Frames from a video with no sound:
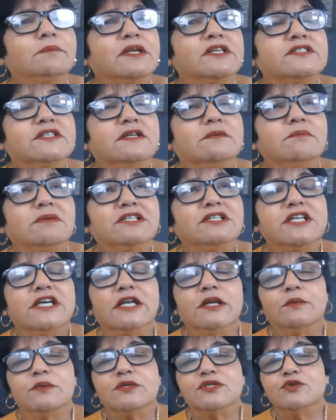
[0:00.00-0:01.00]
President
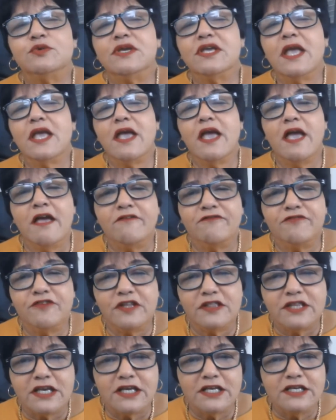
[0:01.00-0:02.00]
Mandela was doing
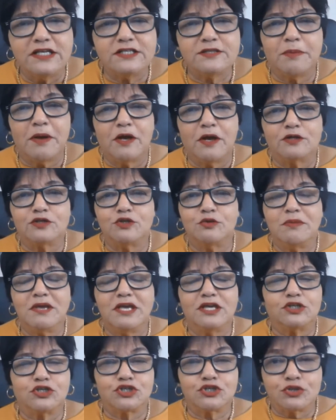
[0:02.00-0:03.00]
everything in his power to
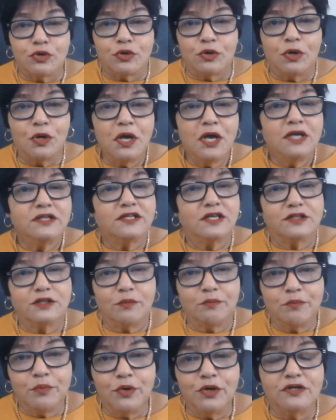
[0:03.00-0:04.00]
make sure that
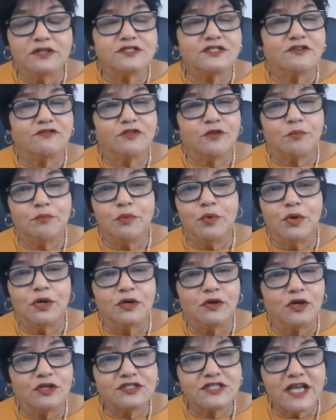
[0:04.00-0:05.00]
the poorest of the poor
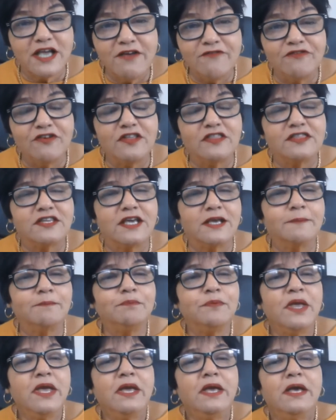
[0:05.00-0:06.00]
got everything,
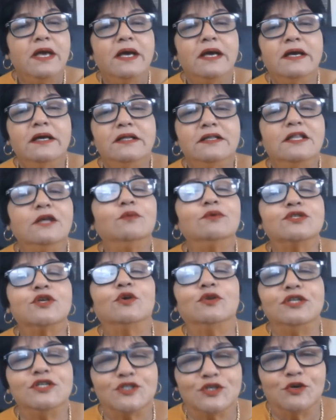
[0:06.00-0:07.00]
there was
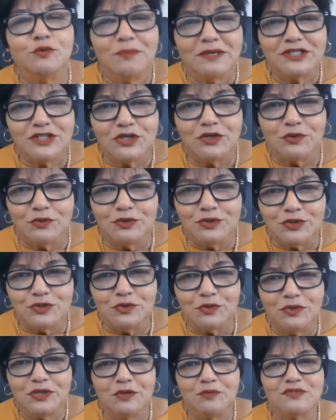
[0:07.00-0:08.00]
only so much he could
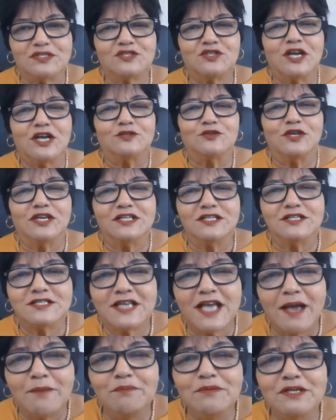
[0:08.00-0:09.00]
do. He was trying to get his
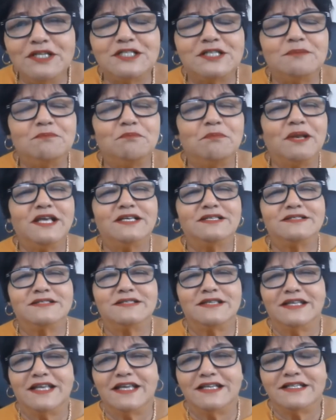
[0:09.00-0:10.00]
cabinet in place
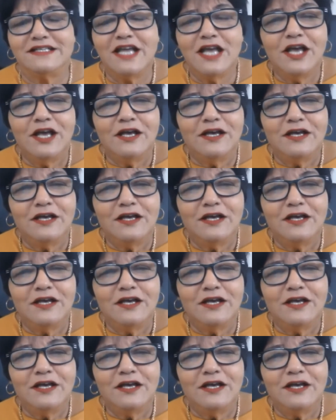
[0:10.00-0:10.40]
and get